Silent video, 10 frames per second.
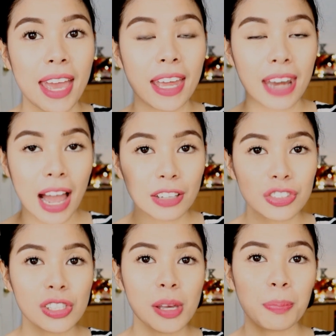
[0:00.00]
and
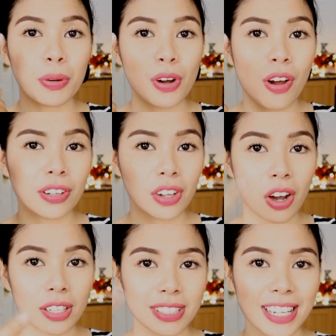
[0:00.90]
actually put on
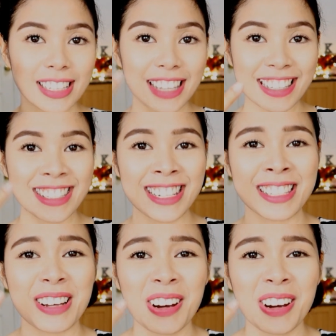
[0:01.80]
contact lenses